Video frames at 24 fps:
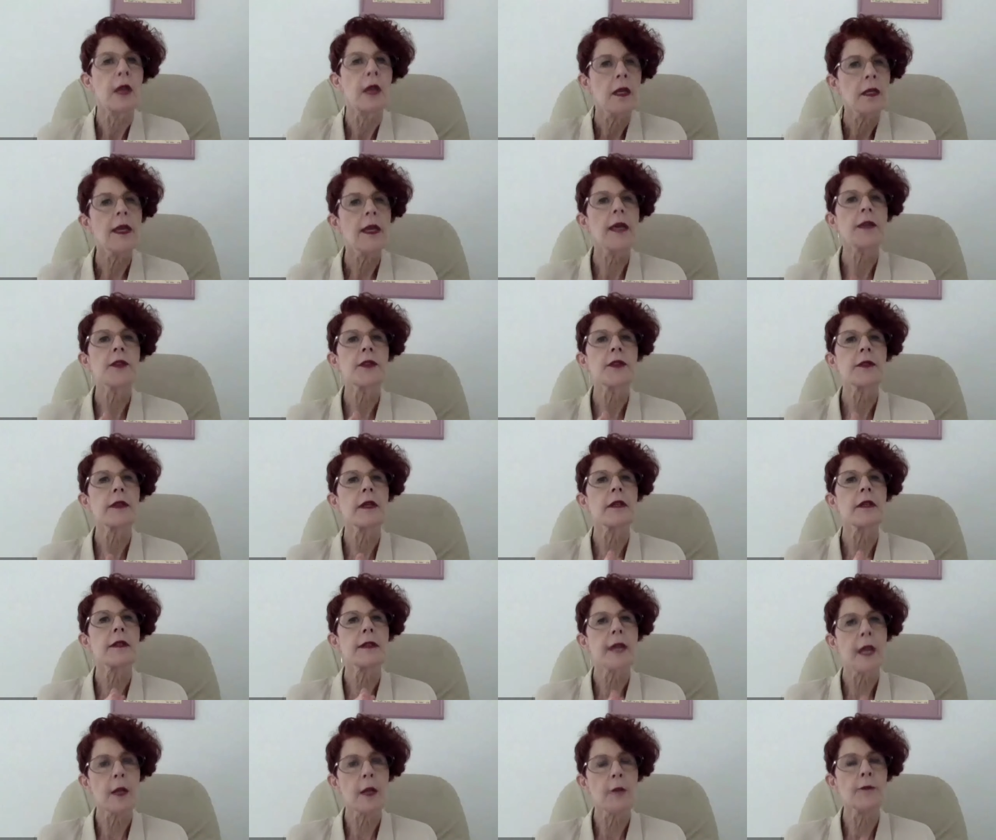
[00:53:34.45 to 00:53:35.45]
Yes,
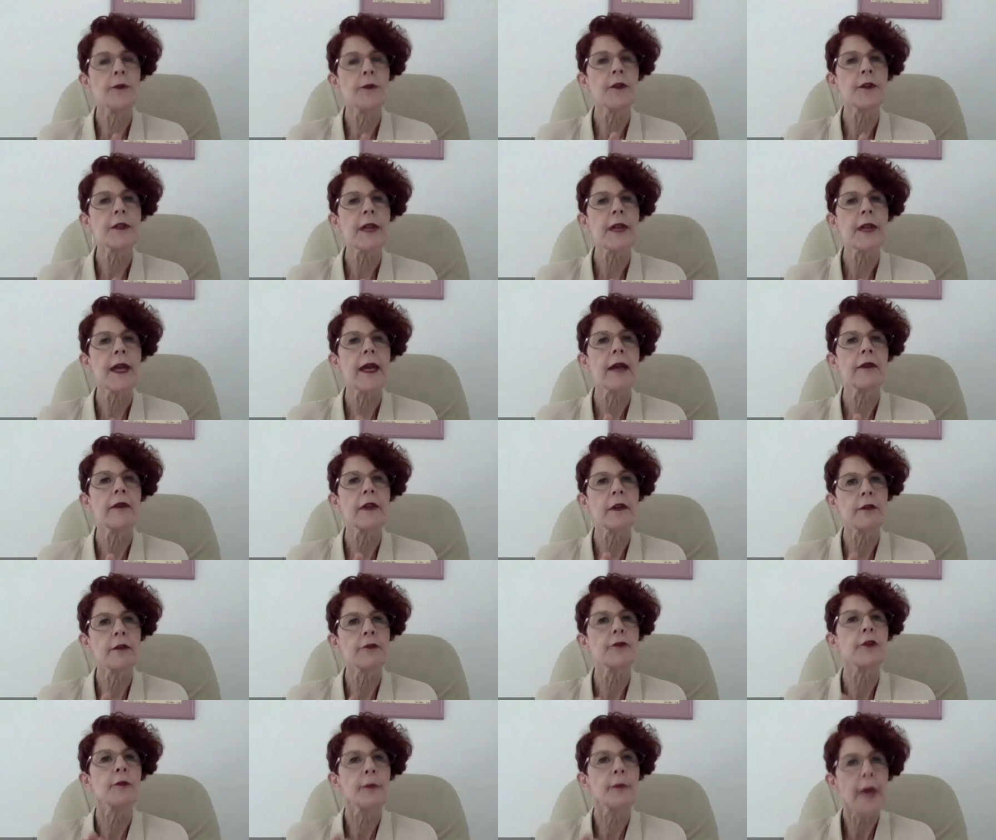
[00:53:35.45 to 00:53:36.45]
it's helpful to have
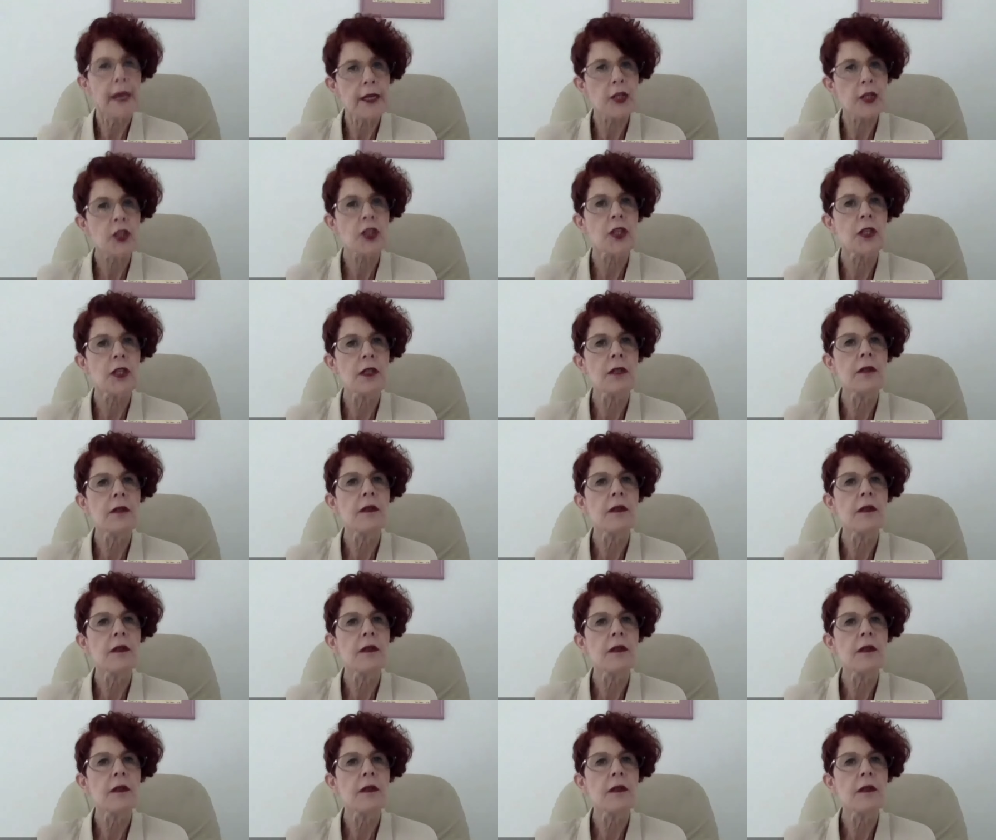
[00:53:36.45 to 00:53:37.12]
information,